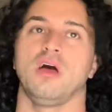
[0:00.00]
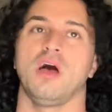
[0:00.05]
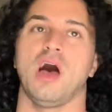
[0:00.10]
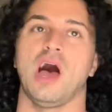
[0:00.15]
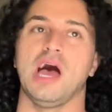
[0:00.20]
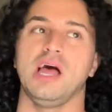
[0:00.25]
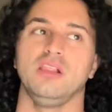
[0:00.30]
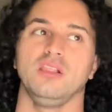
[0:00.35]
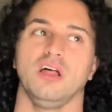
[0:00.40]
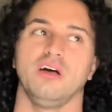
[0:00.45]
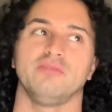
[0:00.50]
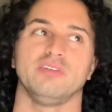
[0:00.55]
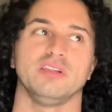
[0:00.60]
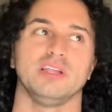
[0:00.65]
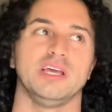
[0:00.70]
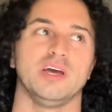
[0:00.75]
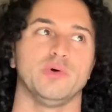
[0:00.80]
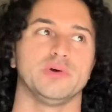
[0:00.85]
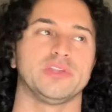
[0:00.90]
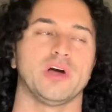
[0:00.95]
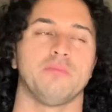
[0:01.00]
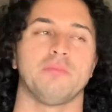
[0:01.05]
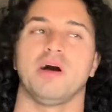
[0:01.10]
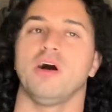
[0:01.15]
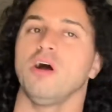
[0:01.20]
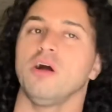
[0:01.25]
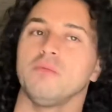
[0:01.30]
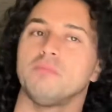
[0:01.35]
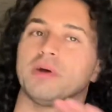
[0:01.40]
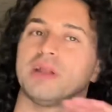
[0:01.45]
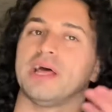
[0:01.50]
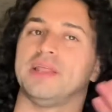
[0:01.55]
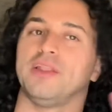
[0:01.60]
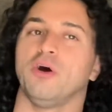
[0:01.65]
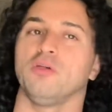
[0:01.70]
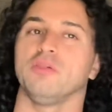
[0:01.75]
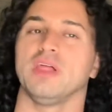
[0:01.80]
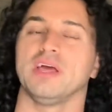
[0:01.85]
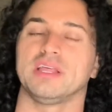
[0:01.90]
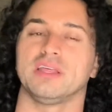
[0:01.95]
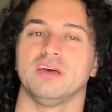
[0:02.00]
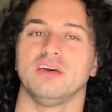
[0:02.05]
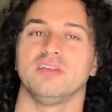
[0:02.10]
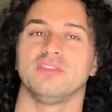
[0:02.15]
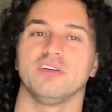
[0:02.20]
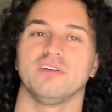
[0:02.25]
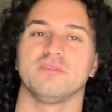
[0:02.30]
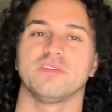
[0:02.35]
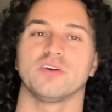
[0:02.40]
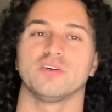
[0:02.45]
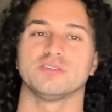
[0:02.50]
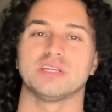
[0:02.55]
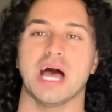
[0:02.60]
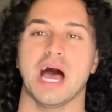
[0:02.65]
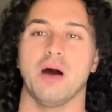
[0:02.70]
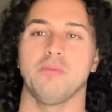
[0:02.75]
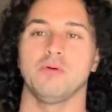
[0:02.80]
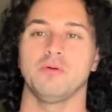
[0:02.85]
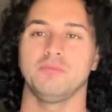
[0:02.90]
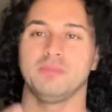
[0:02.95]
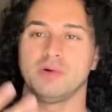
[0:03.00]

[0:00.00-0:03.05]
I love Aaliyah with all my heart, but I don't like the first album.